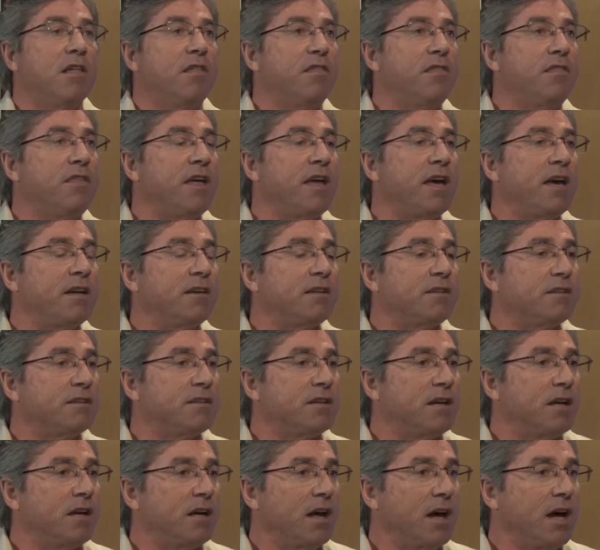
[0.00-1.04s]
that
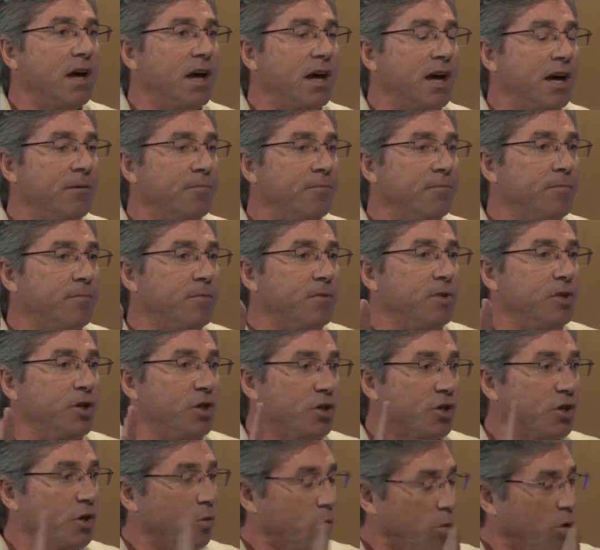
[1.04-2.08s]

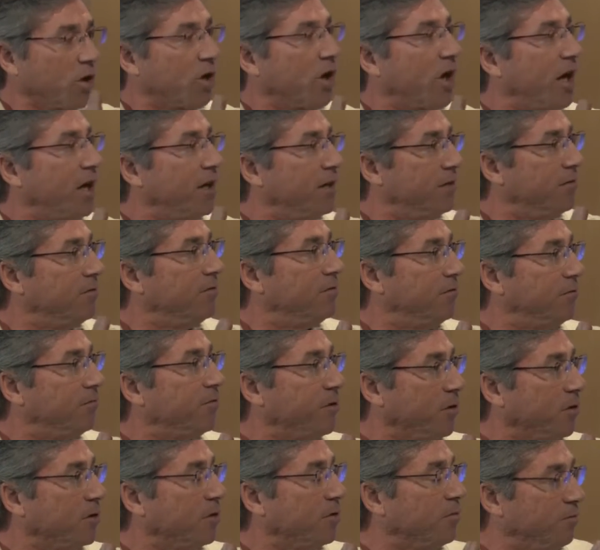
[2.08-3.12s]
you're going to work on
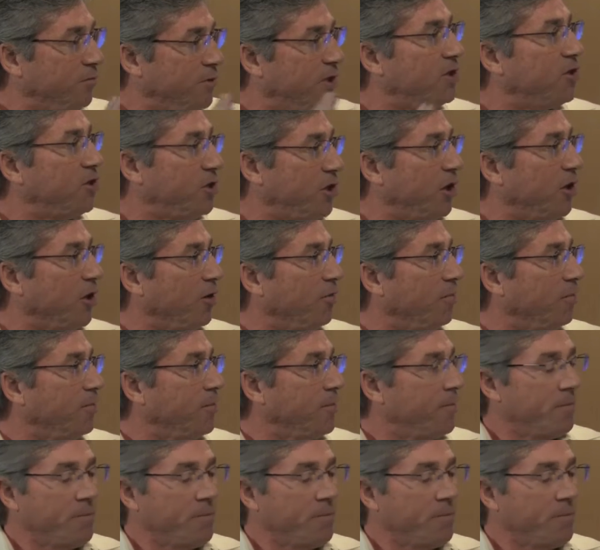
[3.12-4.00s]
for this year?